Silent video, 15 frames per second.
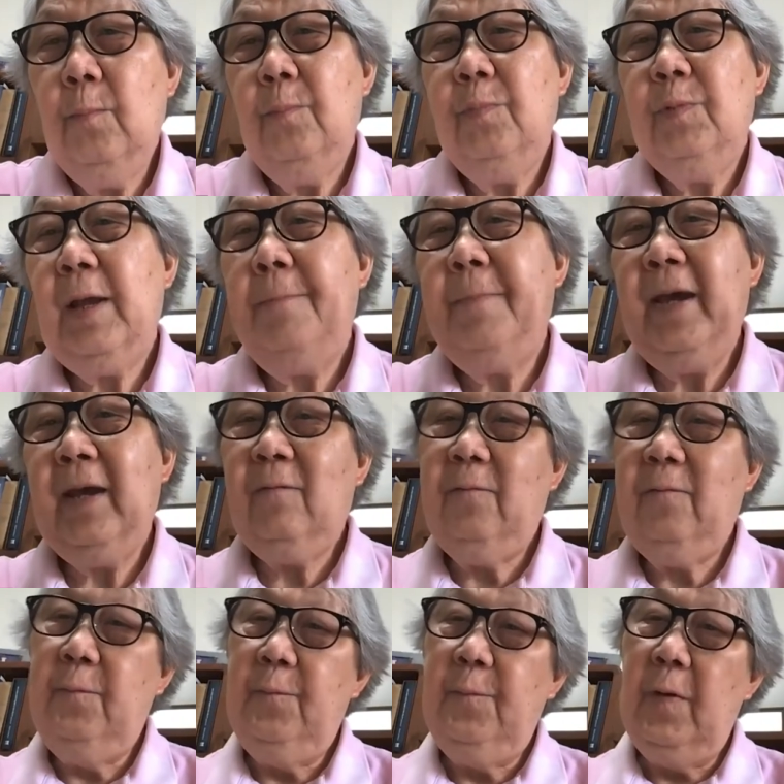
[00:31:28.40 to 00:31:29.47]
Setback
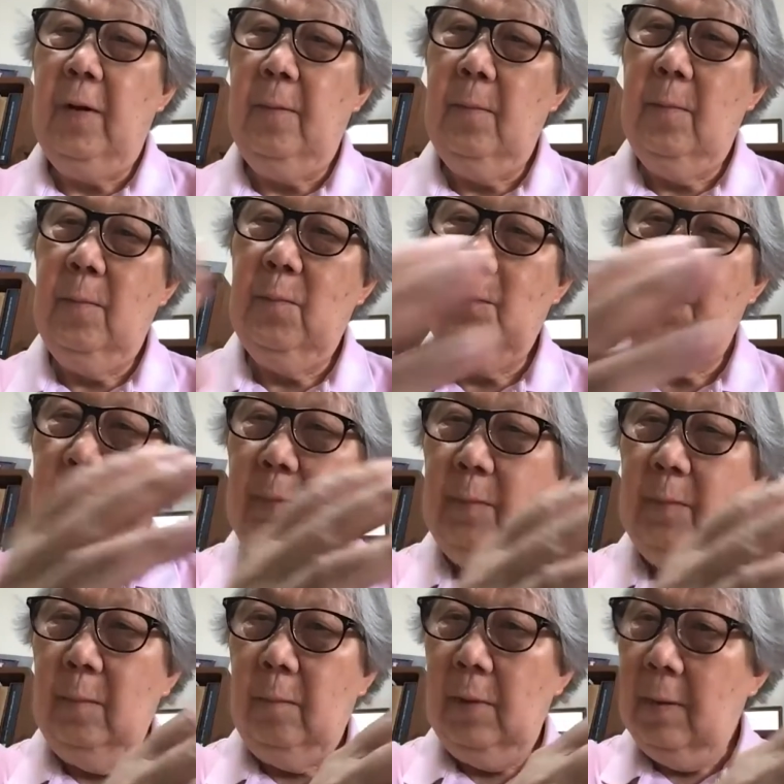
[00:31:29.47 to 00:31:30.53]
from
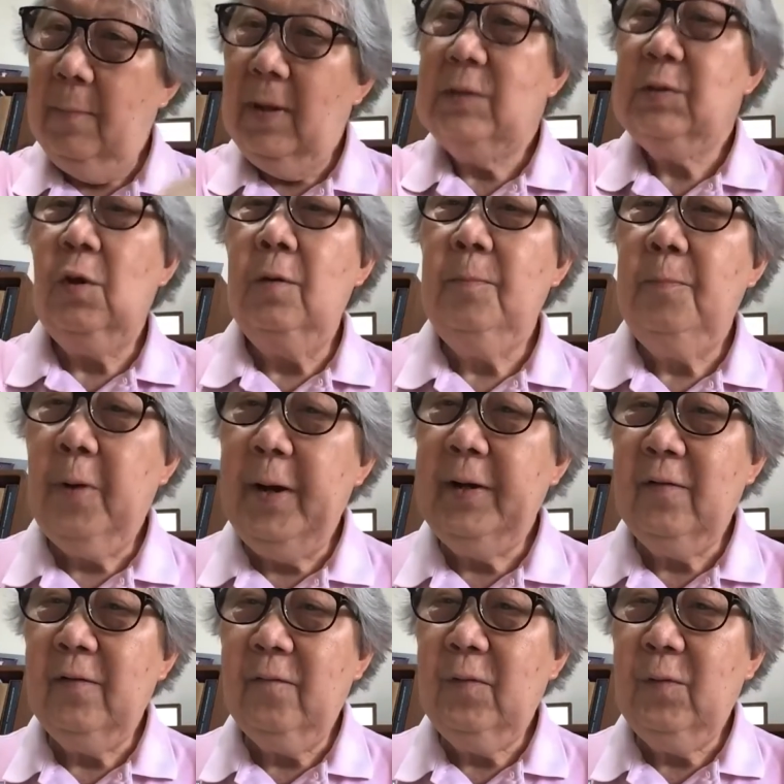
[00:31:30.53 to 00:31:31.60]
Myanmar's own
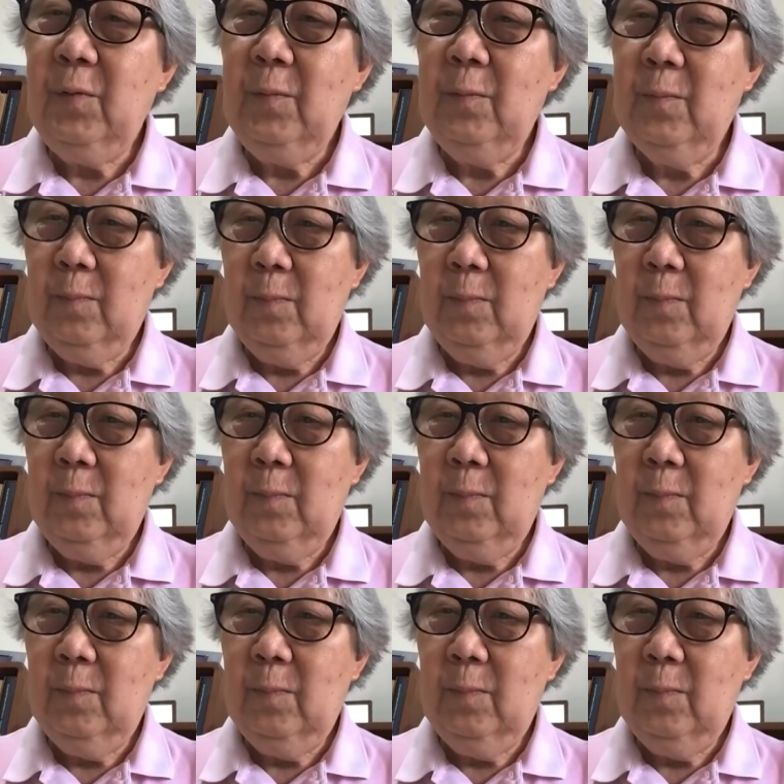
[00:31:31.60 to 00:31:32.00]
point of view